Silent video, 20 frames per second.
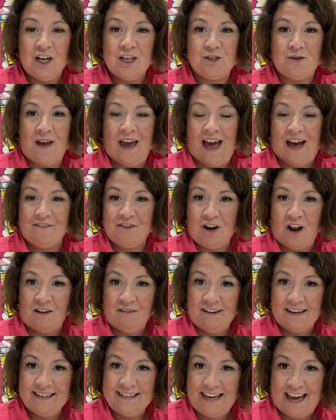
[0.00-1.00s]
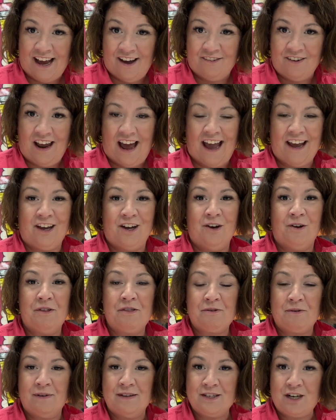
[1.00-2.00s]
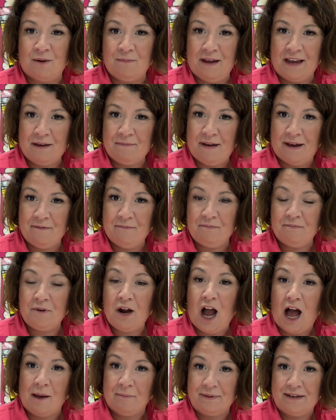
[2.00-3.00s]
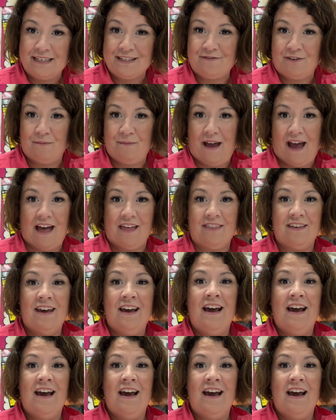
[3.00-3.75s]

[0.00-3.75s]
So I have it all written down. I could go through and start making my copies for math.